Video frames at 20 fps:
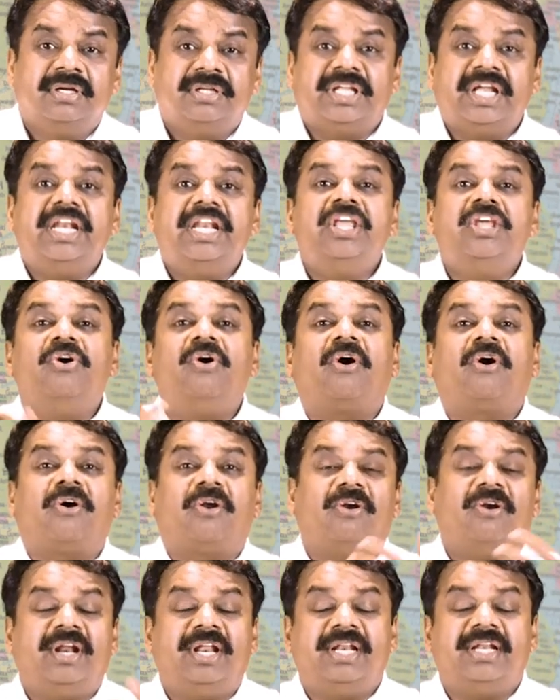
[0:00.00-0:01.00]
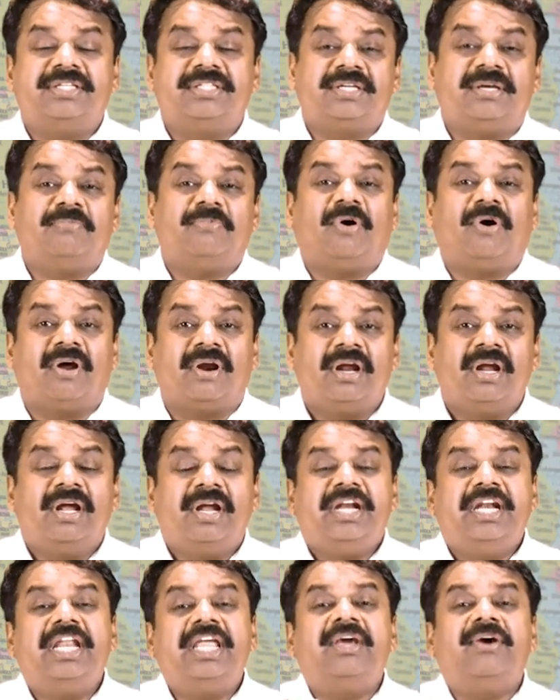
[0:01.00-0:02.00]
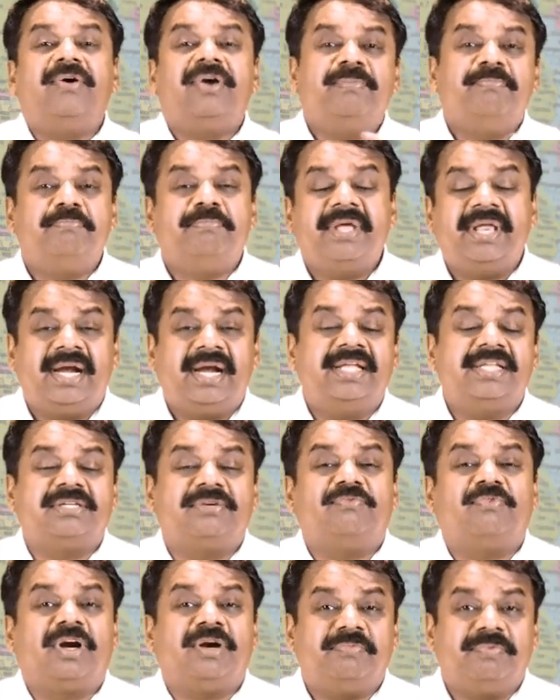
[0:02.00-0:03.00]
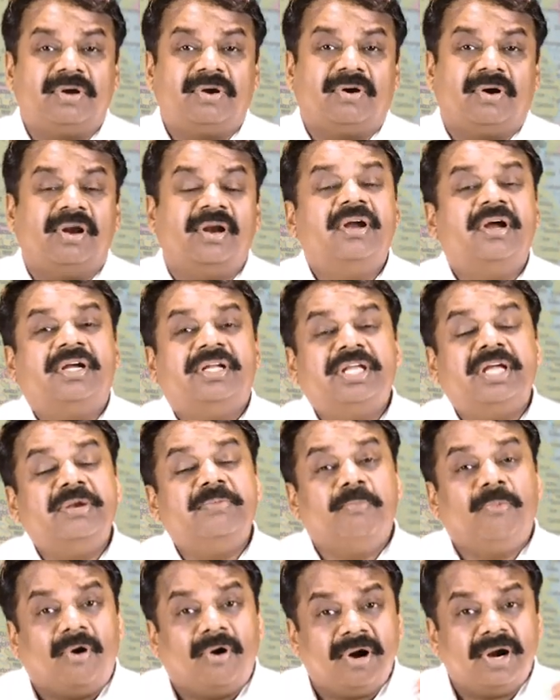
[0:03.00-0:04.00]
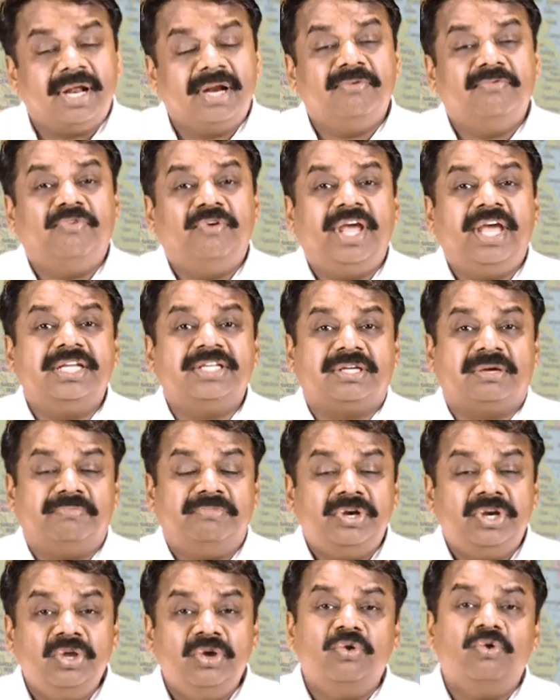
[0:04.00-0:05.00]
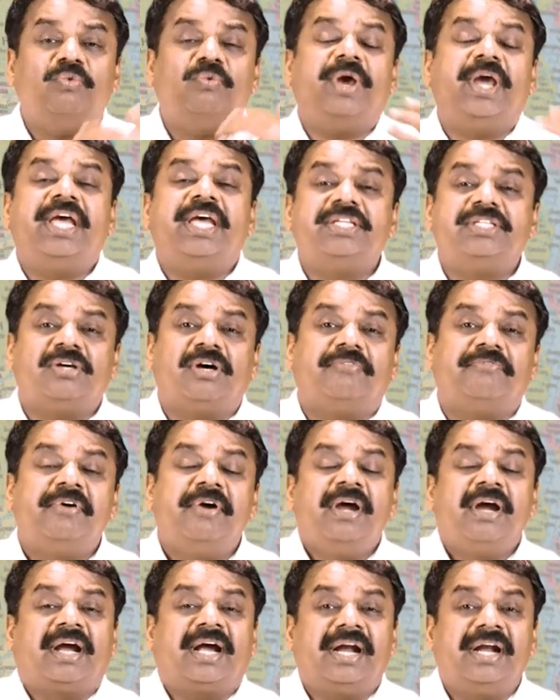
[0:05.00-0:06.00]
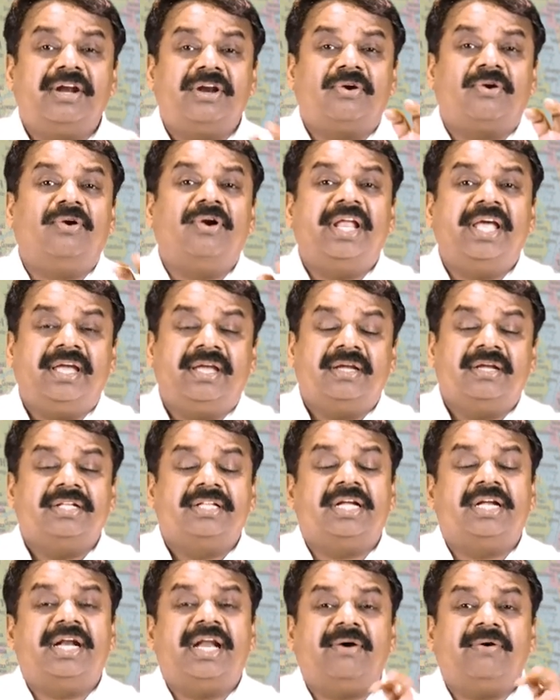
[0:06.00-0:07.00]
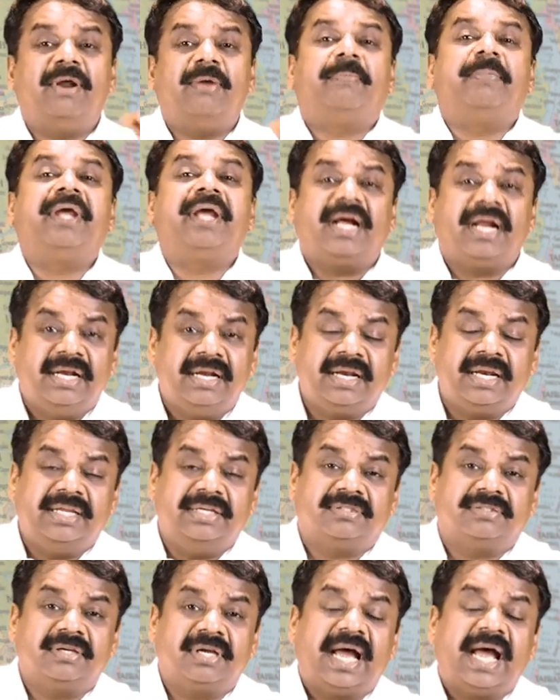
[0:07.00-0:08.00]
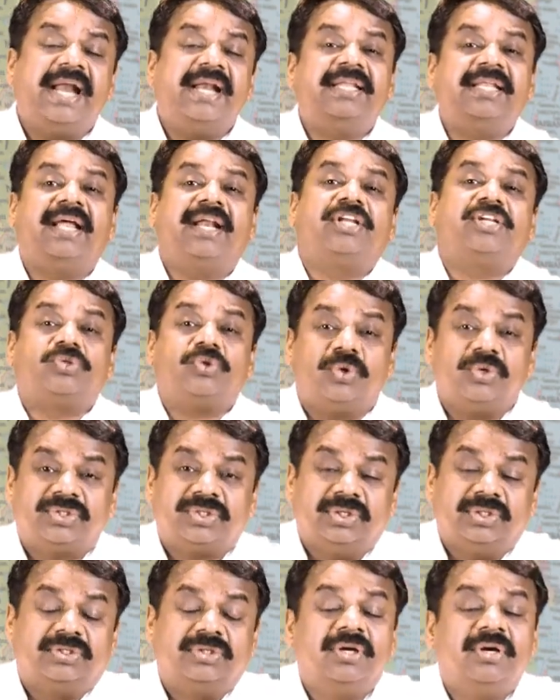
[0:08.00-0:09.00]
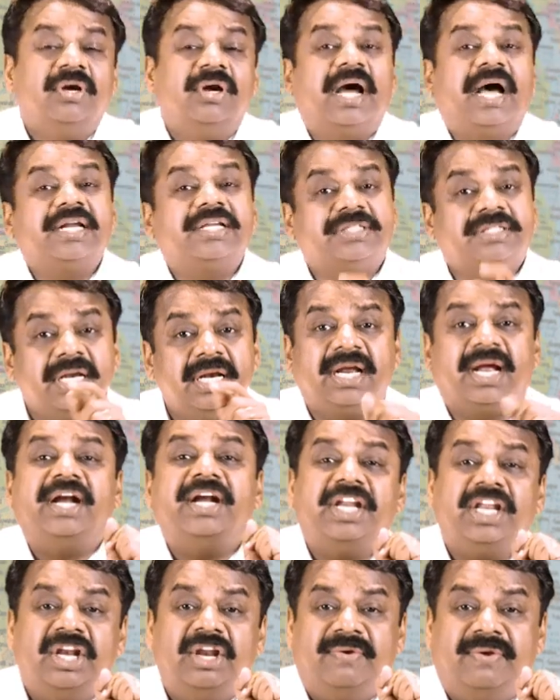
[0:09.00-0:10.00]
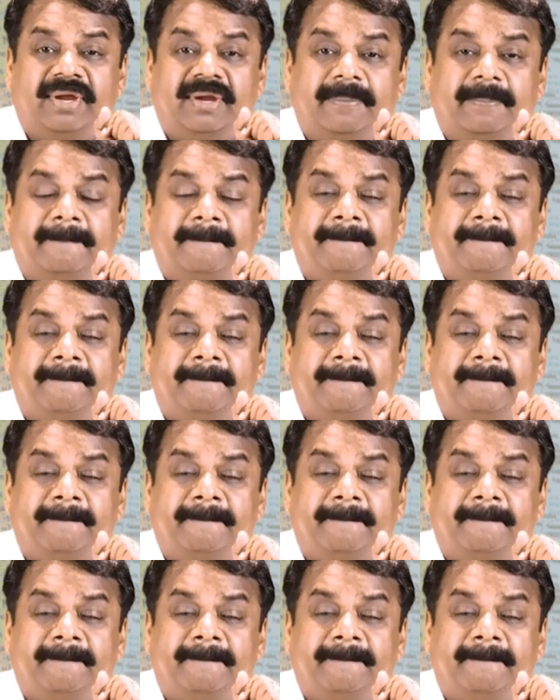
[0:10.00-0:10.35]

the neo-colonialism or neo-imperialism, what we call, the modern ways of, new ways of controlling the developing countries and their resources are still continuing.